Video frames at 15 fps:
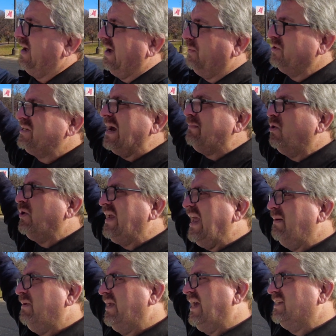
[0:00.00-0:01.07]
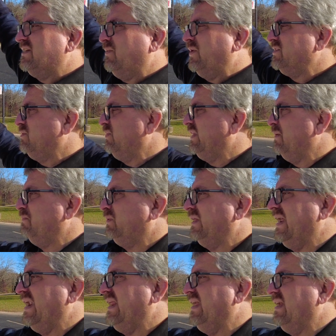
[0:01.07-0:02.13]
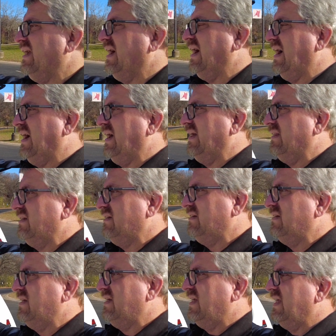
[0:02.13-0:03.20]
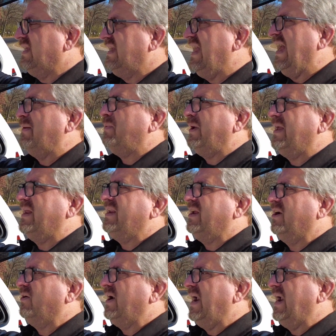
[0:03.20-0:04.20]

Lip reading: which I'm okay because I wasn't really planning on camping in here